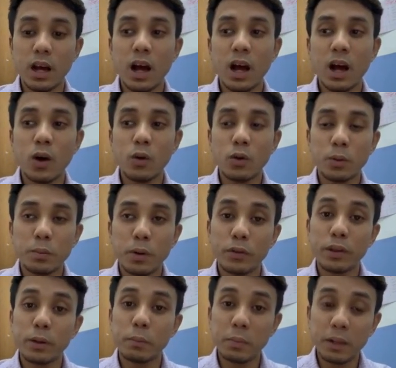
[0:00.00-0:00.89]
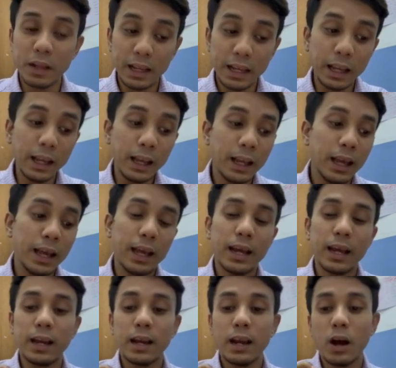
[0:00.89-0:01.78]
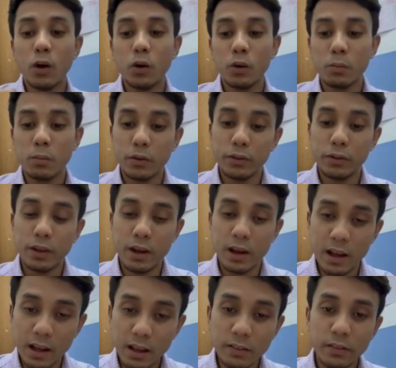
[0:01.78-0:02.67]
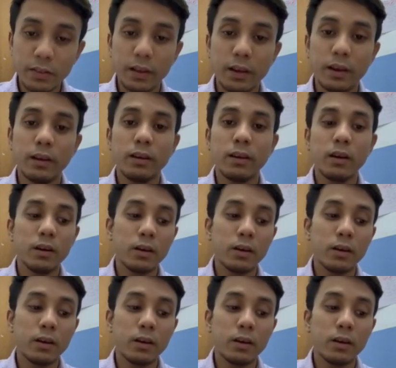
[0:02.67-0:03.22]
how about the play, and how about the health, and